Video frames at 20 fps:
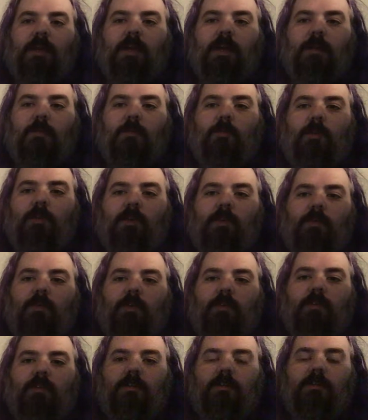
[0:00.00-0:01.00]
game where there
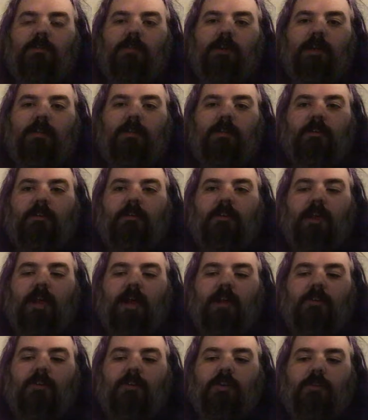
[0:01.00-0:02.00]
wasn't direct
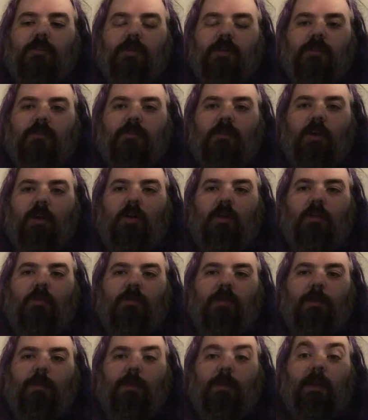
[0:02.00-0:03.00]
interaction amongst all
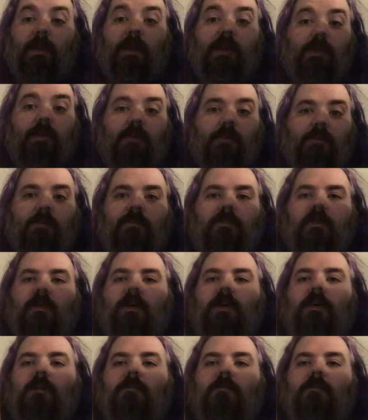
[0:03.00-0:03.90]
of the players.